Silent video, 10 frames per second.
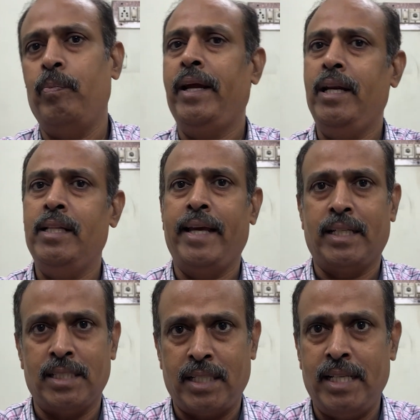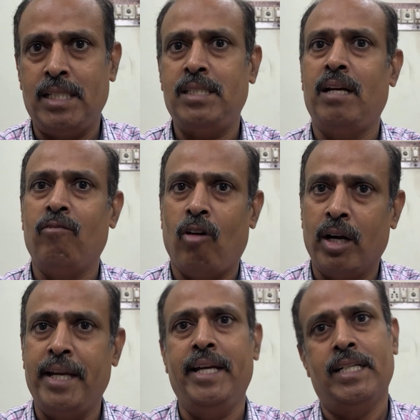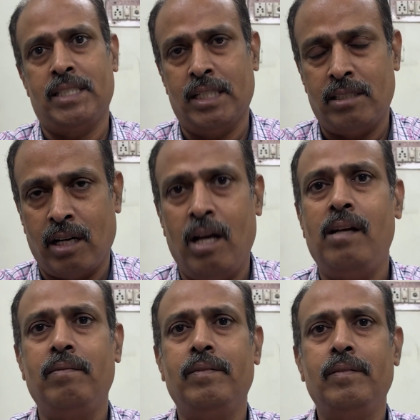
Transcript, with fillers: mainly the exercises and walking, etc.